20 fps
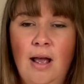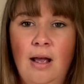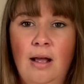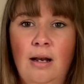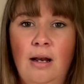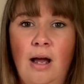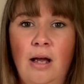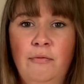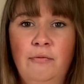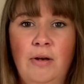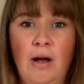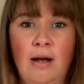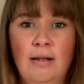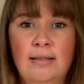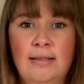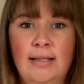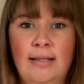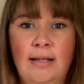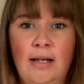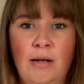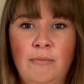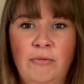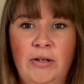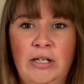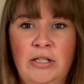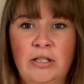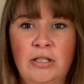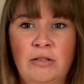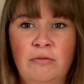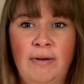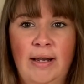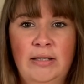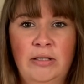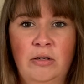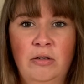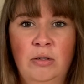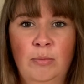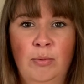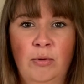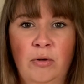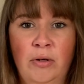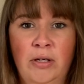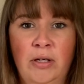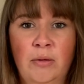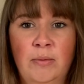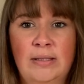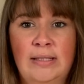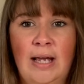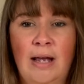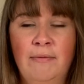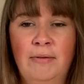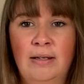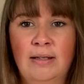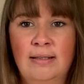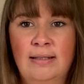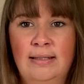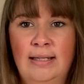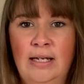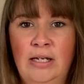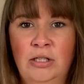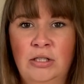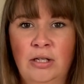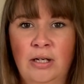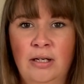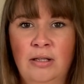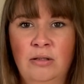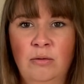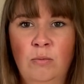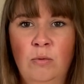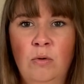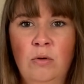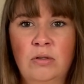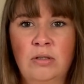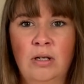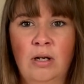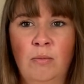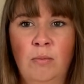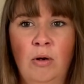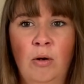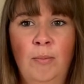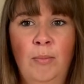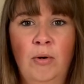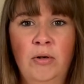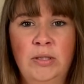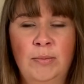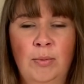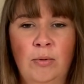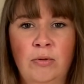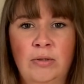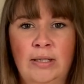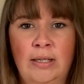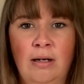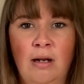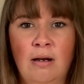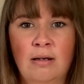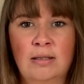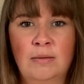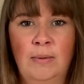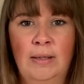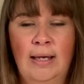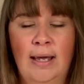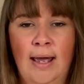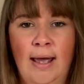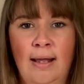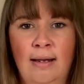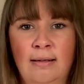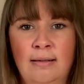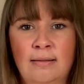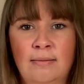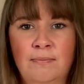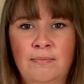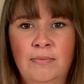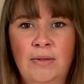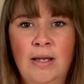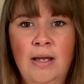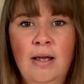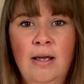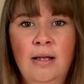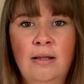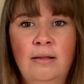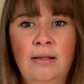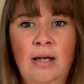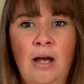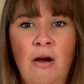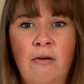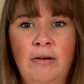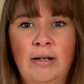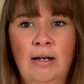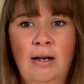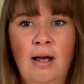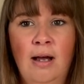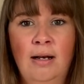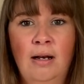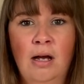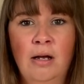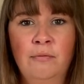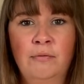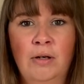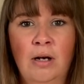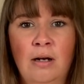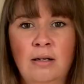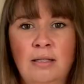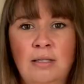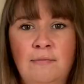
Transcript: Lifeguards in Lyme Regis rescued a boy who was having a seizure in the water while bodyboarding last weekend. The RNLI lifeguards